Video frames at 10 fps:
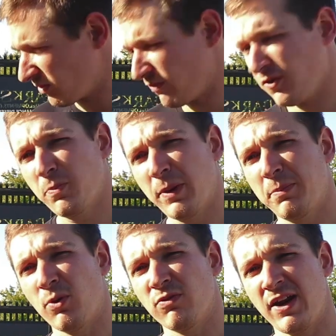A few
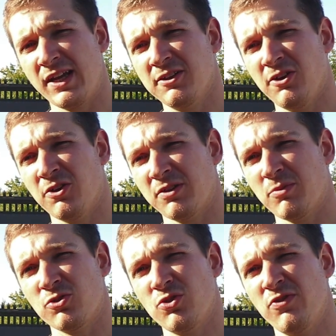people were very close. I'm
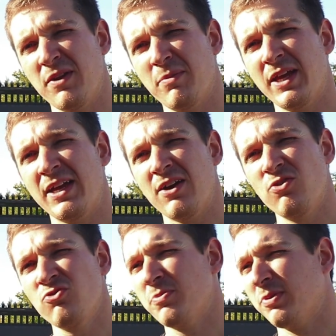not sure if anybody
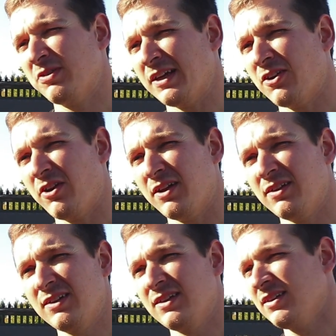100% got it.
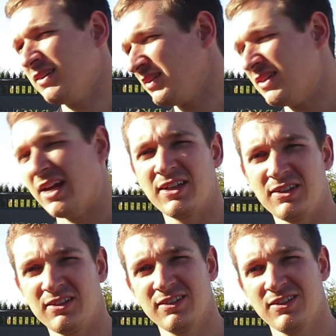
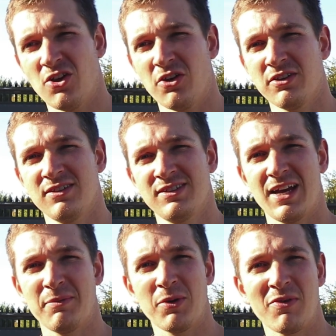Daniel nod and
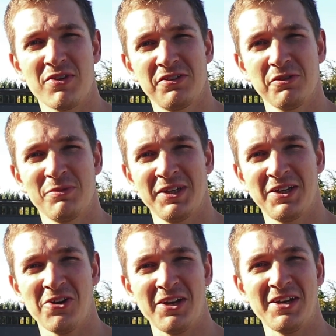tell me whether somebody
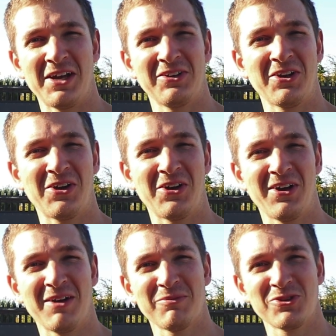got it nailed on or
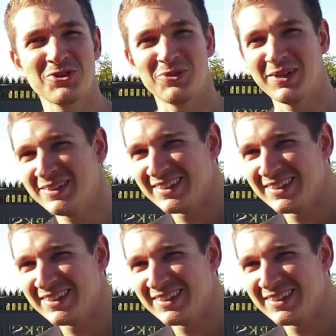not. I'm not sure.